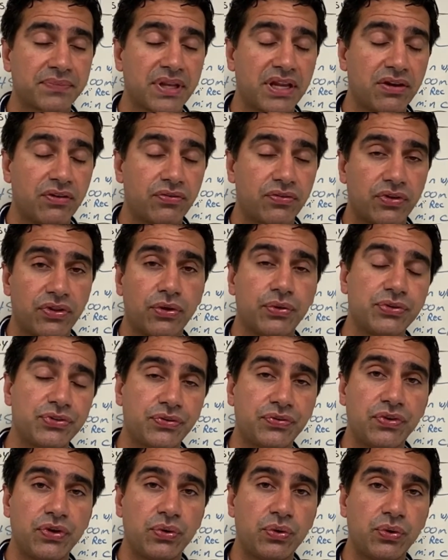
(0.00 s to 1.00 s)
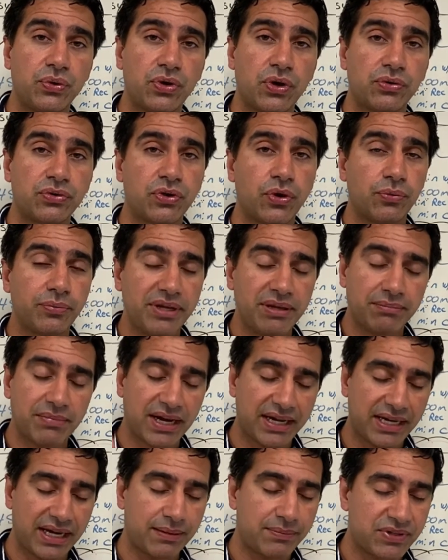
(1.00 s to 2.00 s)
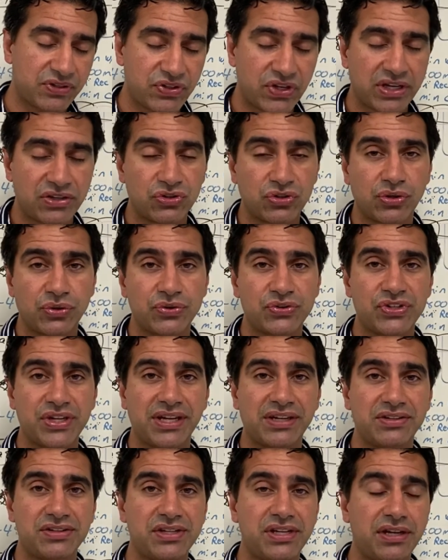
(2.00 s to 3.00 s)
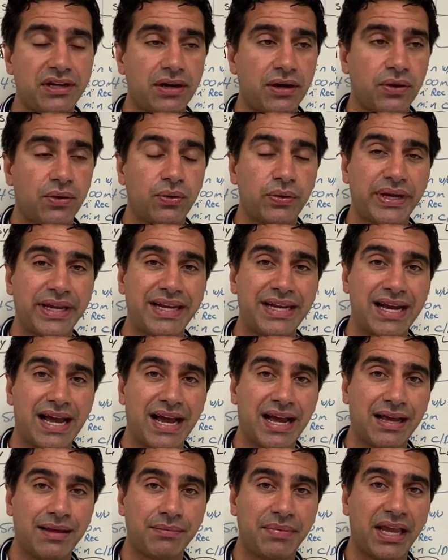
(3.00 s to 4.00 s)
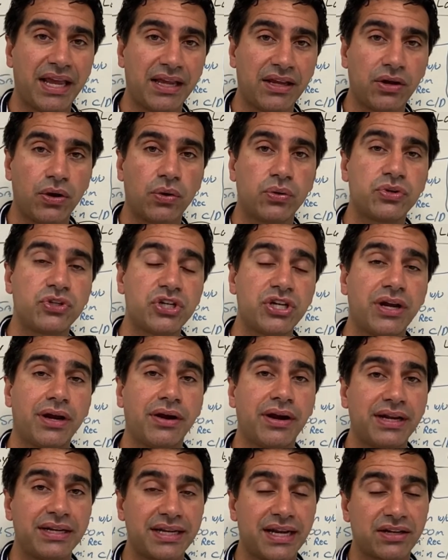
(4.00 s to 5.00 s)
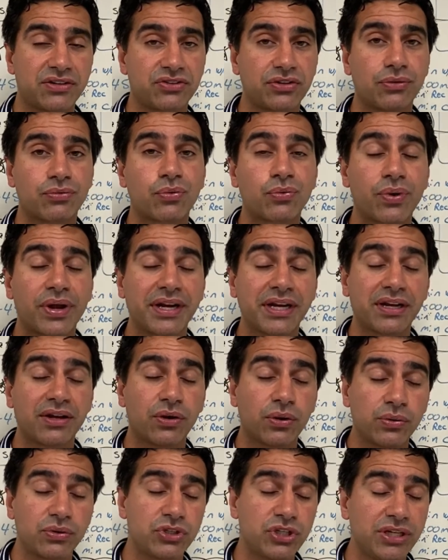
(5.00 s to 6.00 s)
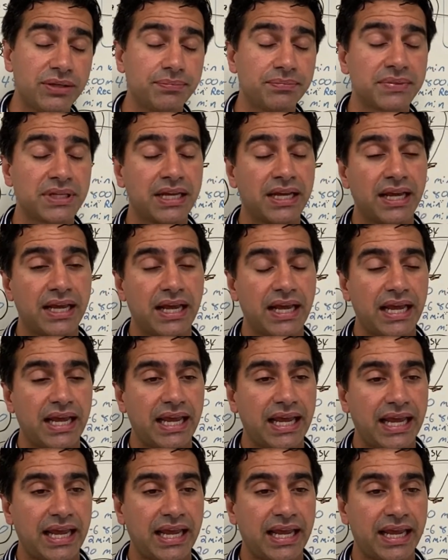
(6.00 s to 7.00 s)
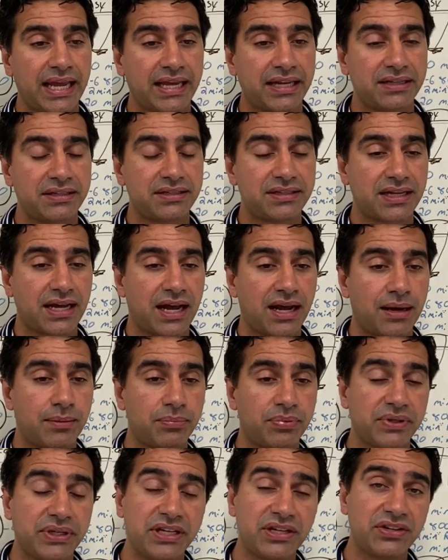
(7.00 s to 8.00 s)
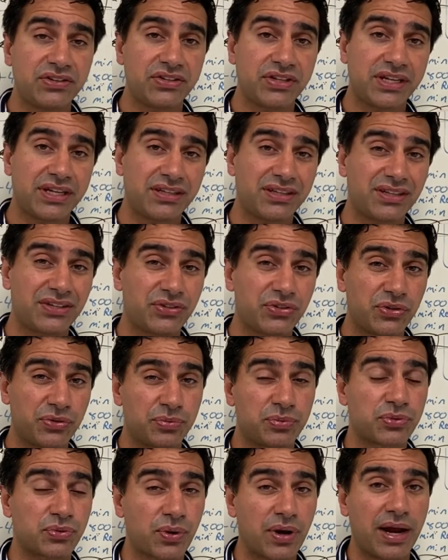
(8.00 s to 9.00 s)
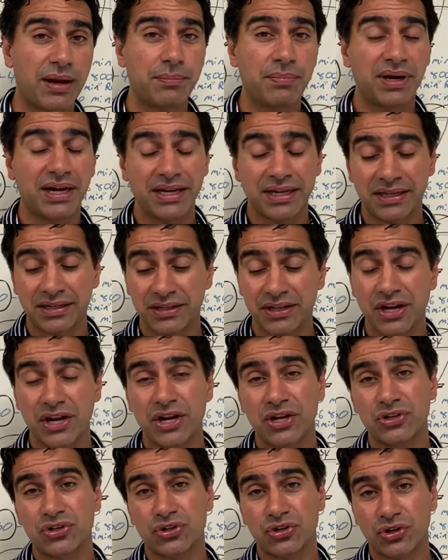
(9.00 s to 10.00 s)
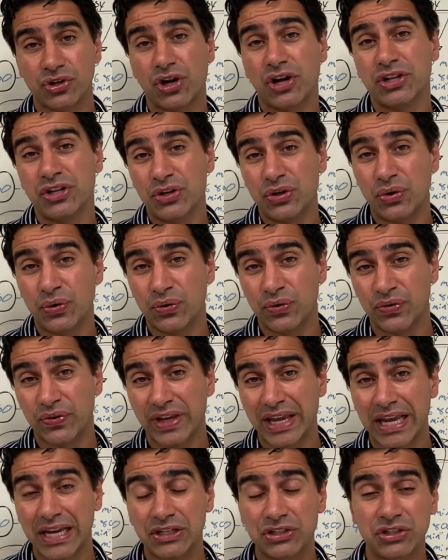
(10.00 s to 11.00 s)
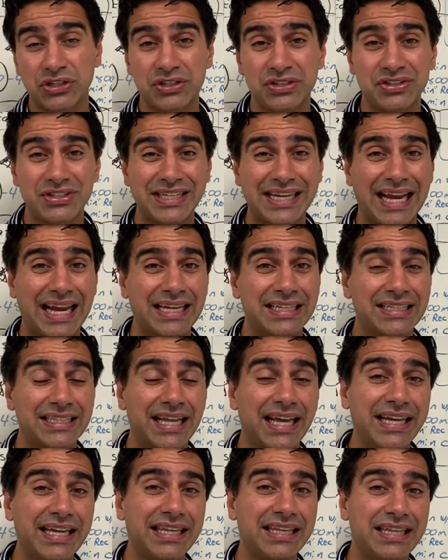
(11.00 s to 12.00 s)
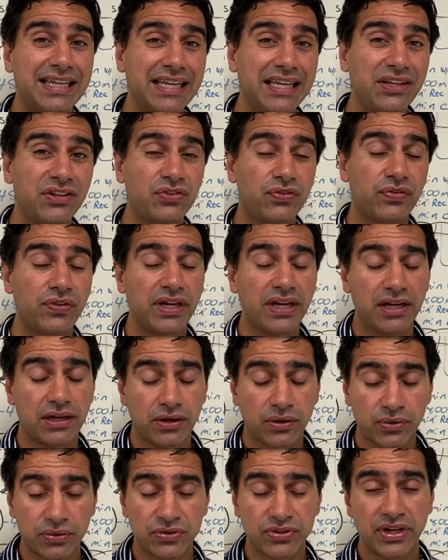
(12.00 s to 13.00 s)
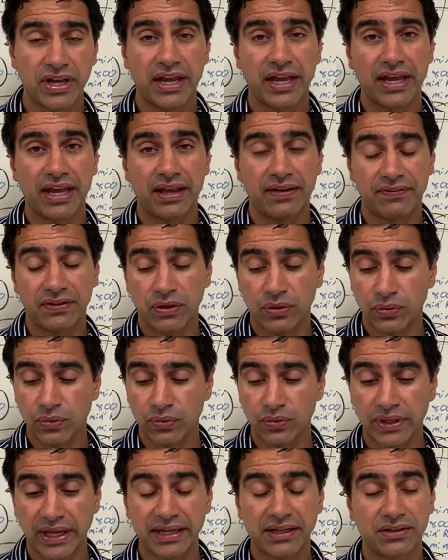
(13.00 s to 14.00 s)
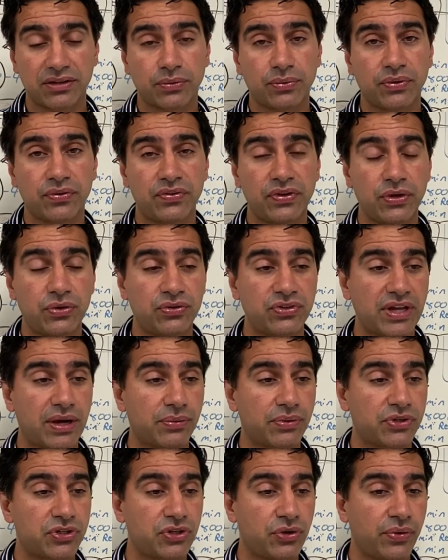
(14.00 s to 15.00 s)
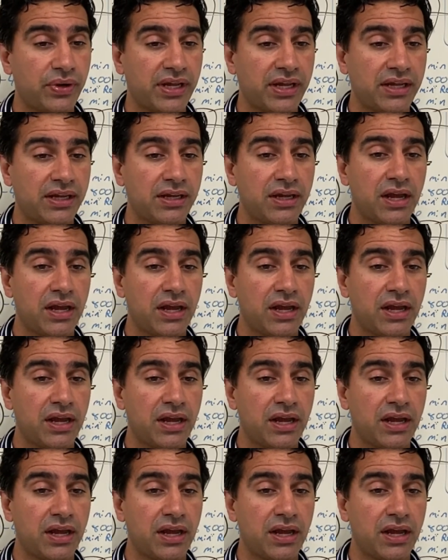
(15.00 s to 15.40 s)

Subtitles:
for those of you who don't know me, my name is Angelo Santito, and I'm a coach here at Next Level Running Coaching. And please hit the subscribe button, turn on the notifications, and like these videos if you like the reviews that we're doing.